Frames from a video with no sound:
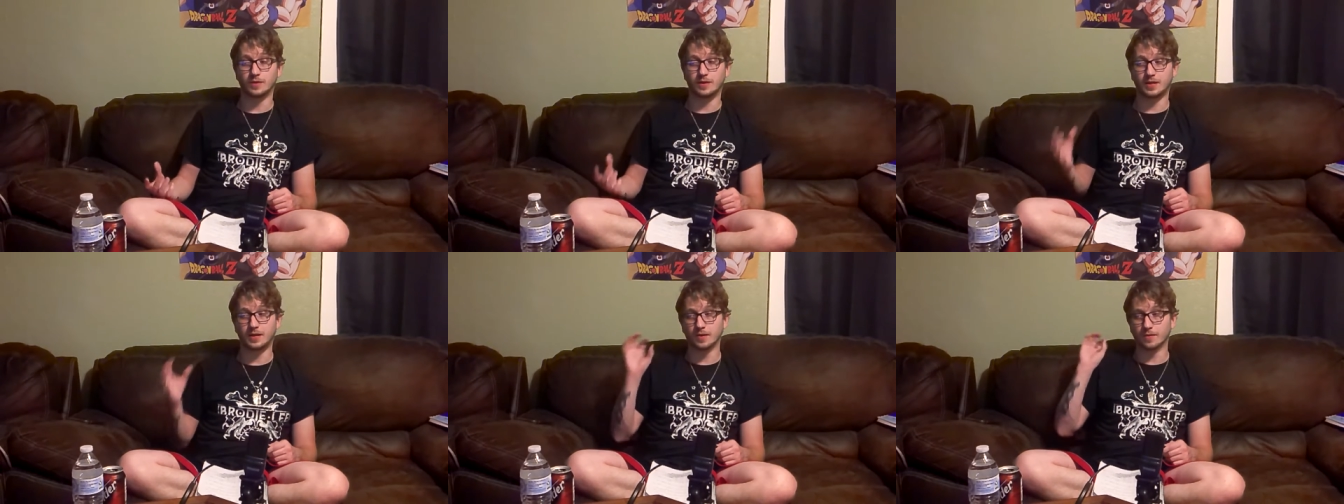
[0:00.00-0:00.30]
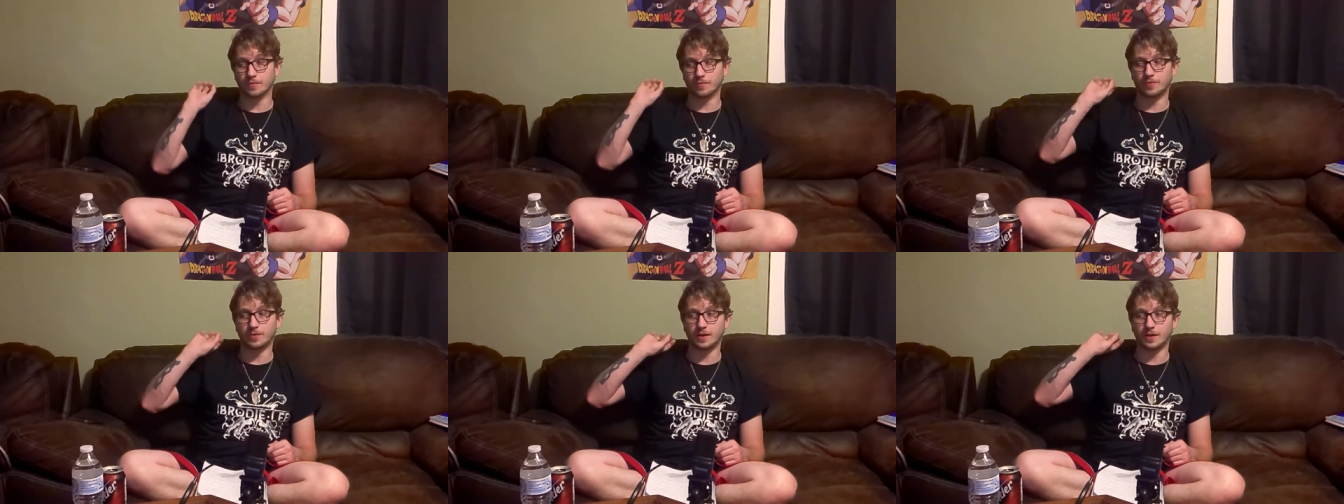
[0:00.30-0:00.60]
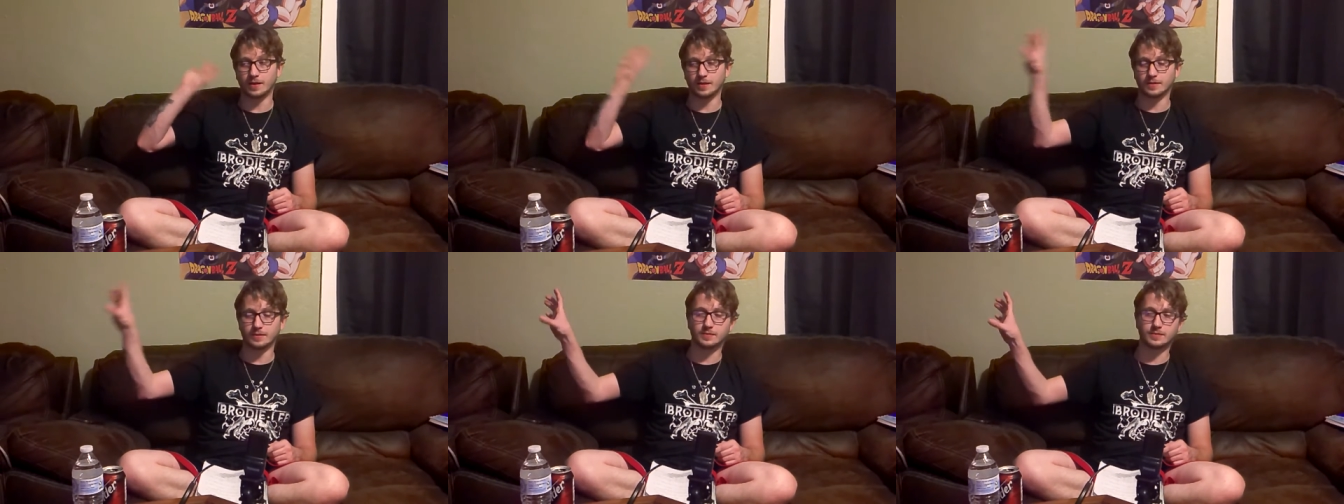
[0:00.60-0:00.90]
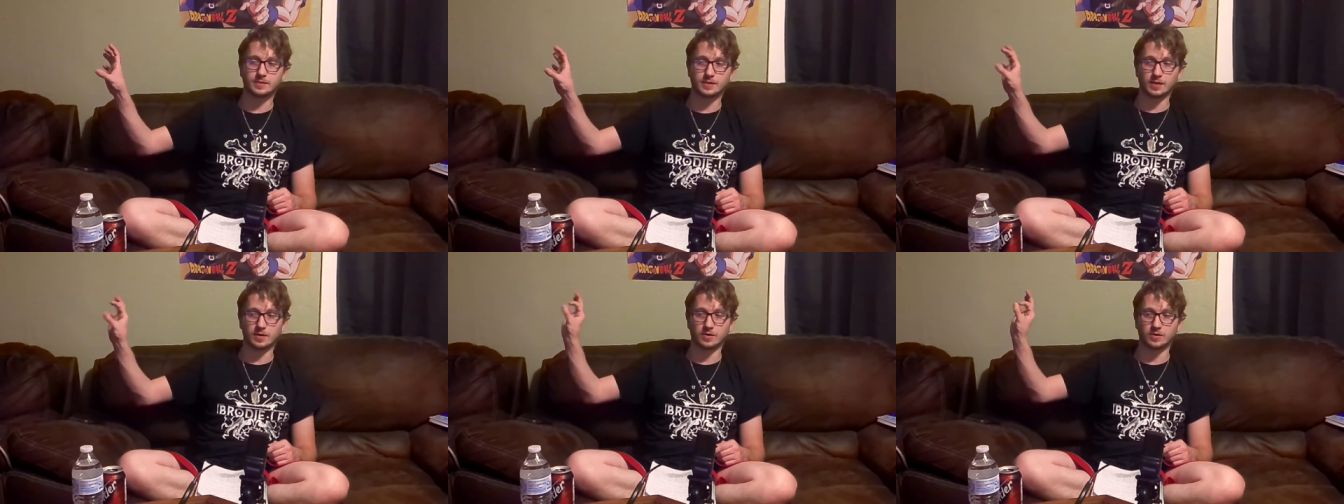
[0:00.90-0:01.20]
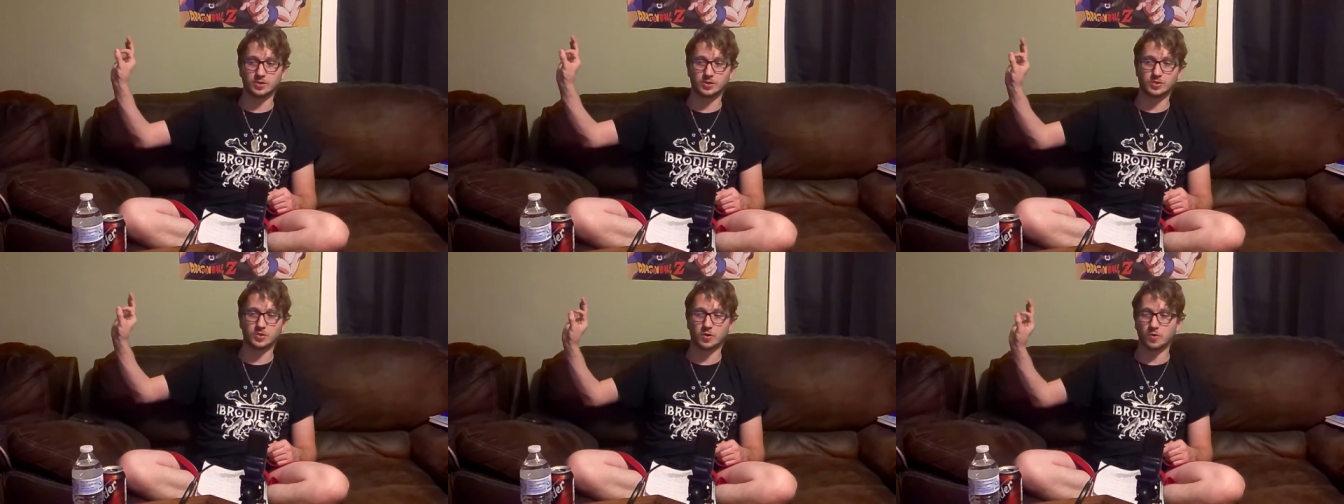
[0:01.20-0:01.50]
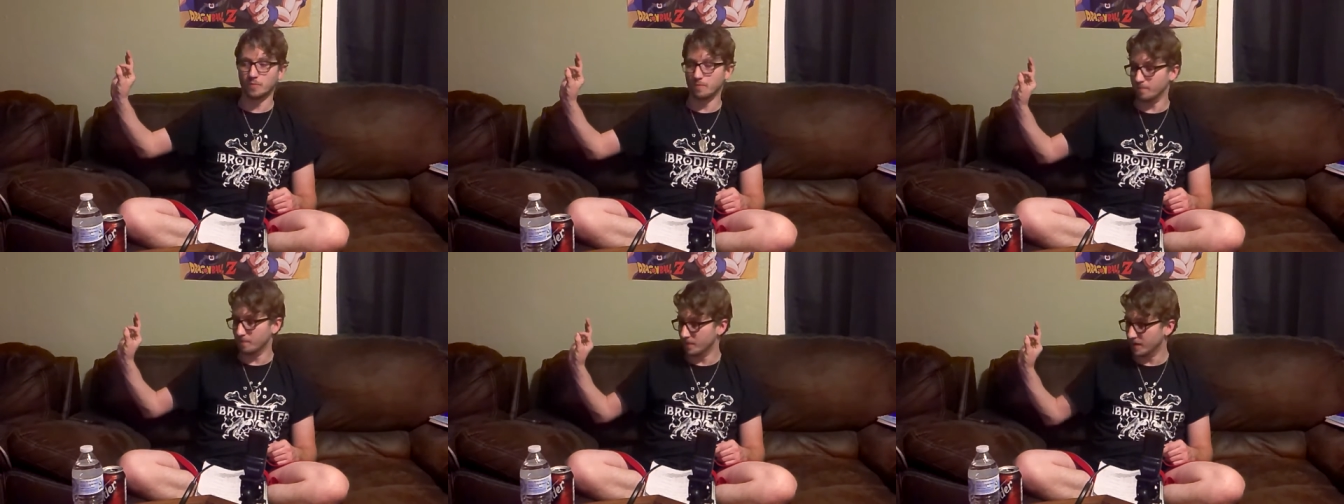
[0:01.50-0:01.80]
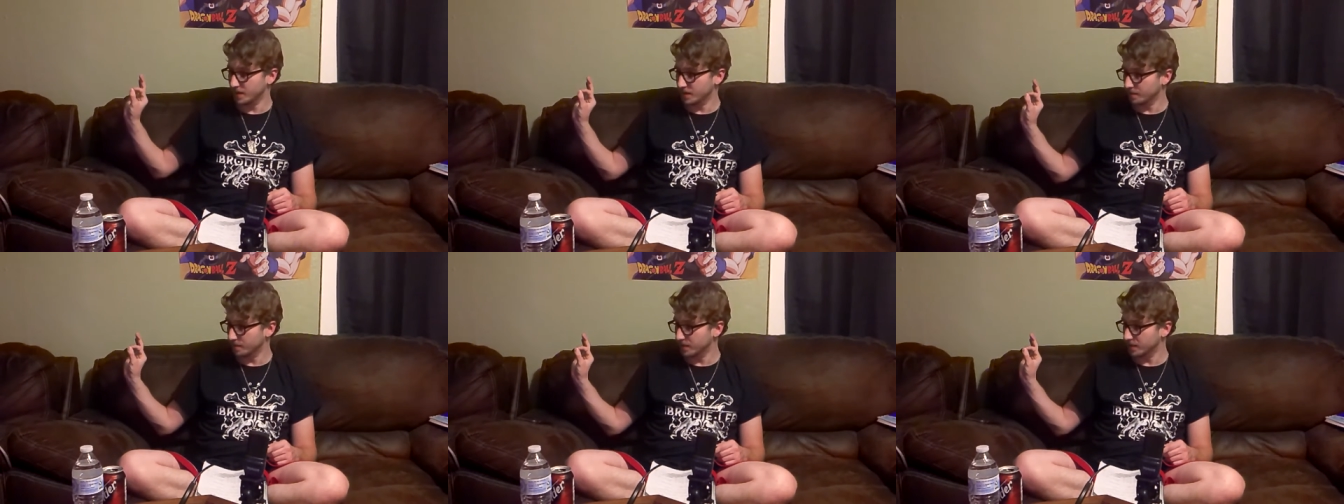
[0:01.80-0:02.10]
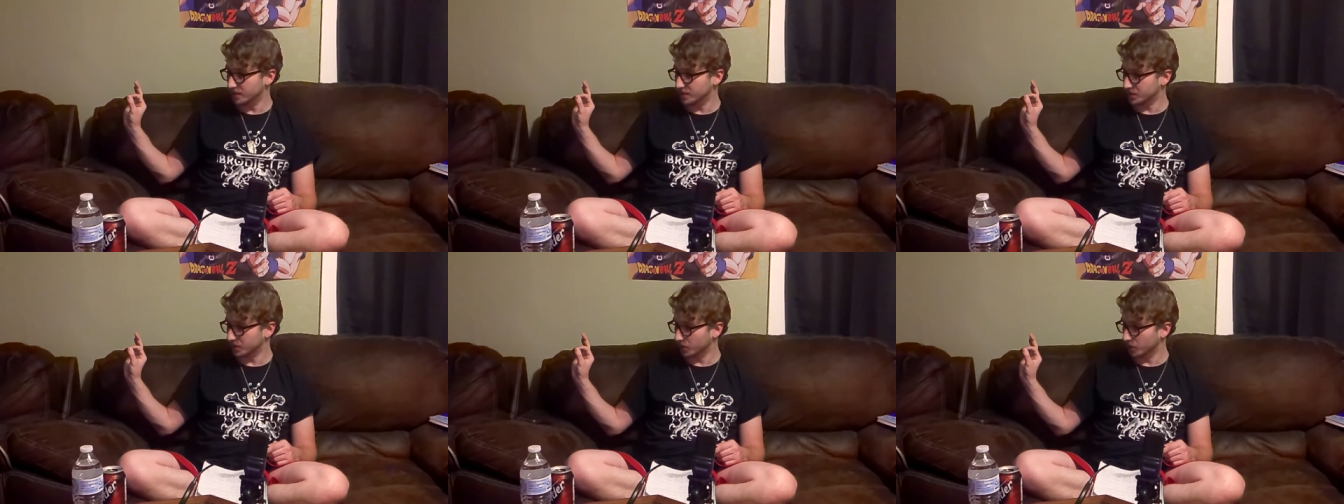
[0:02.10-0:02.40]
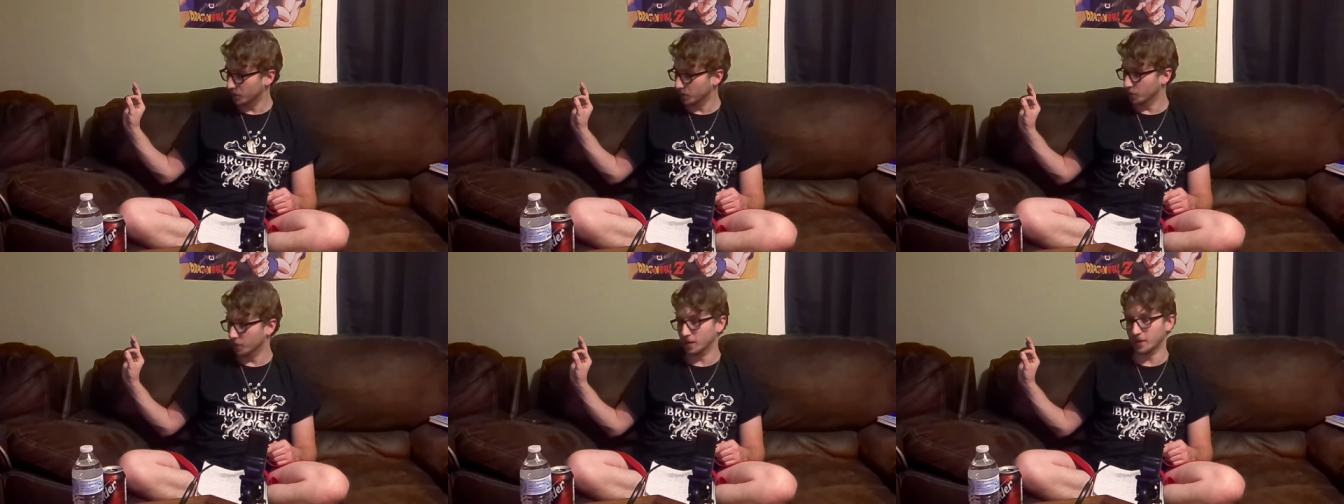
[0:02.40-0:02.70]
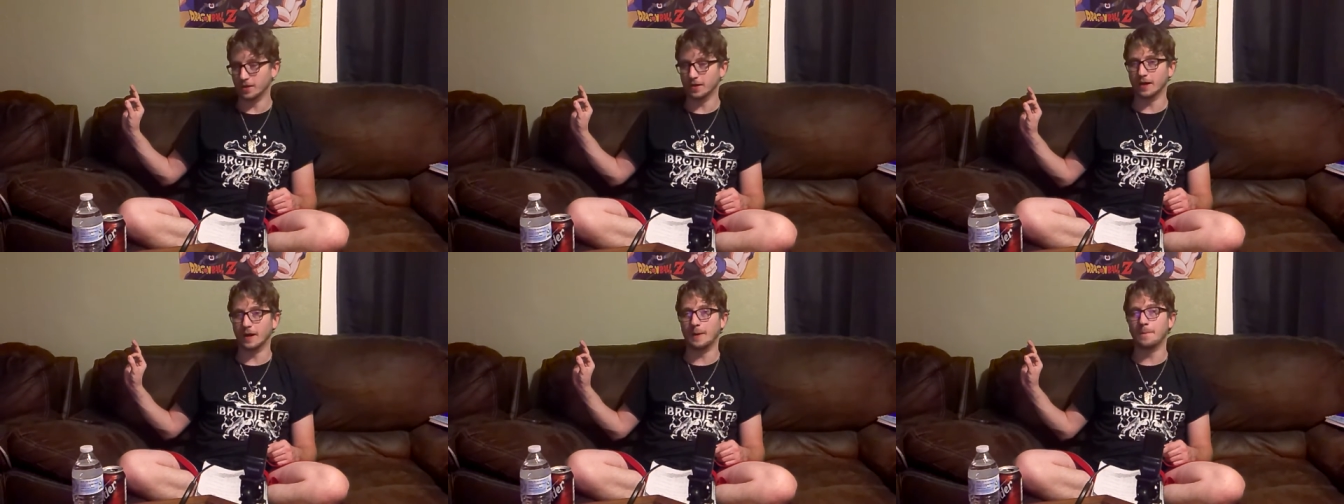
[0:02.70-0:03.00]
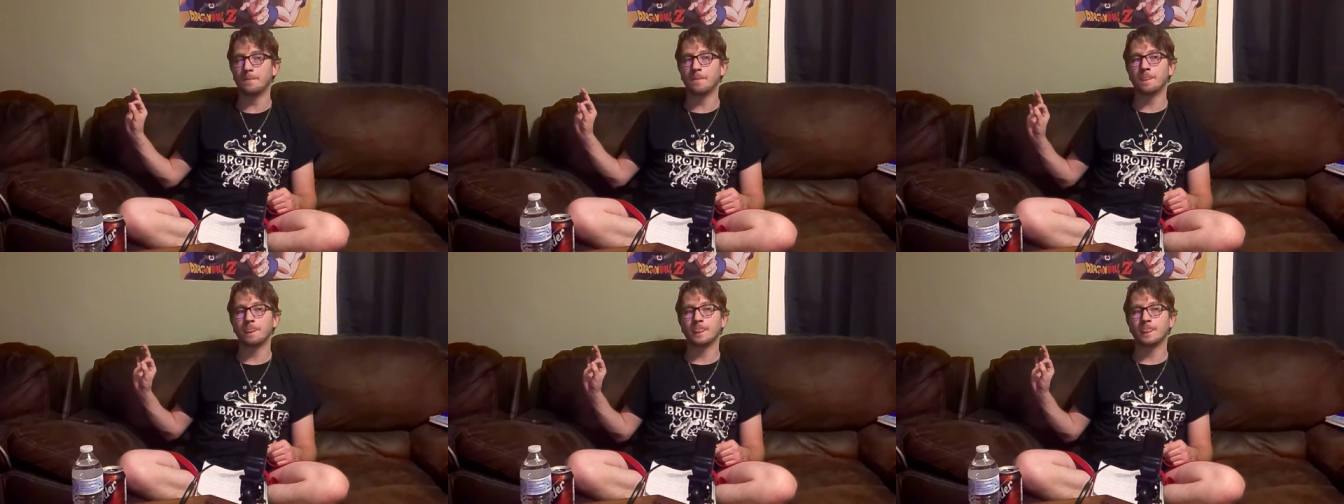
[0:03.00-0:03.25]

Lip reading: hear things that are so minuscule and whatnot,